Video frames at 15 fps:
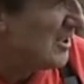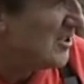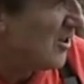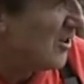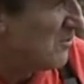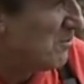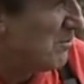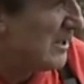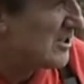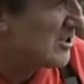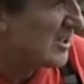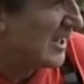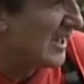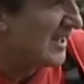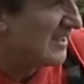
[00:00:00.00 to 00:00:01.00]
dog
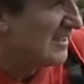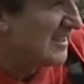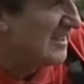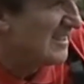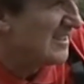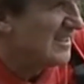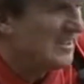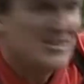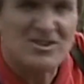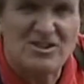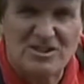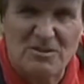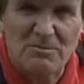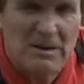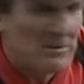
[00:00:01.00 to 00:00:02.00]
biscuit
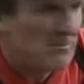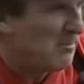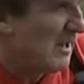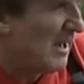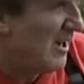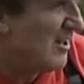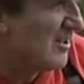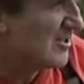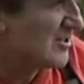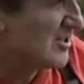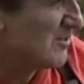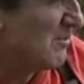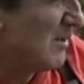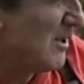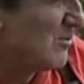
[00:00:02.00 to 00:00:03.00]
just a bit past
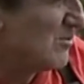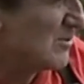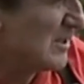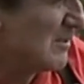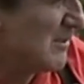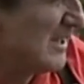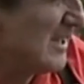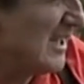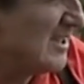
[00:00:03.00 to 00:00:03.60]
the pole tip in